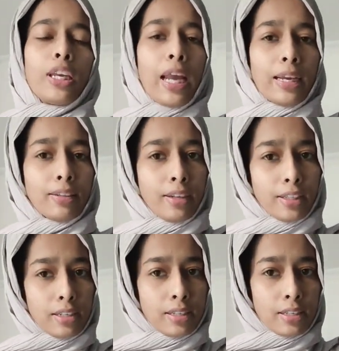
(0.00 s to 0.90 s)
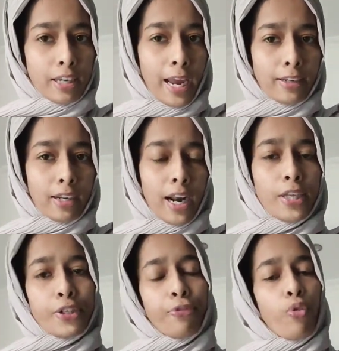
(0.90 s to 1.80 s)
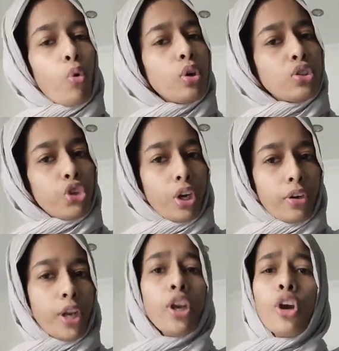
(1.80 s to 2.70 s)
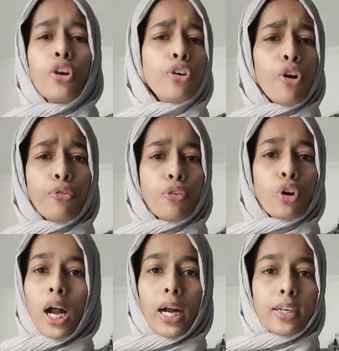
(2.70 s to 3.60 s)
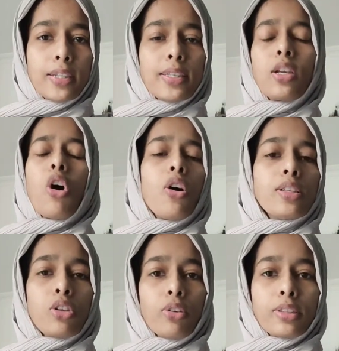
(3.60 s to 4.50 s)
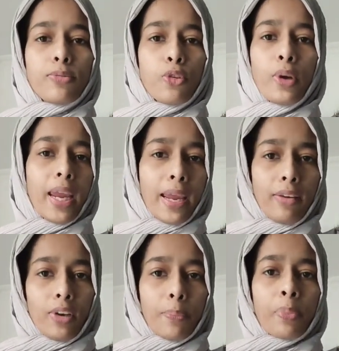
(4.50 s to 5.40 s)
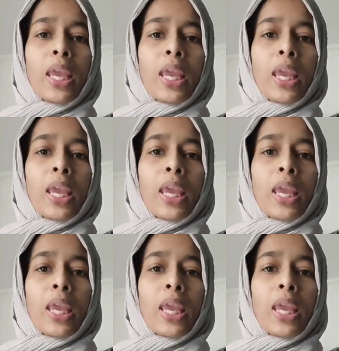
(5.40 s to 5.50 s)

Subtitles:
Neither it is categorized for children nor for adults or not for anyone.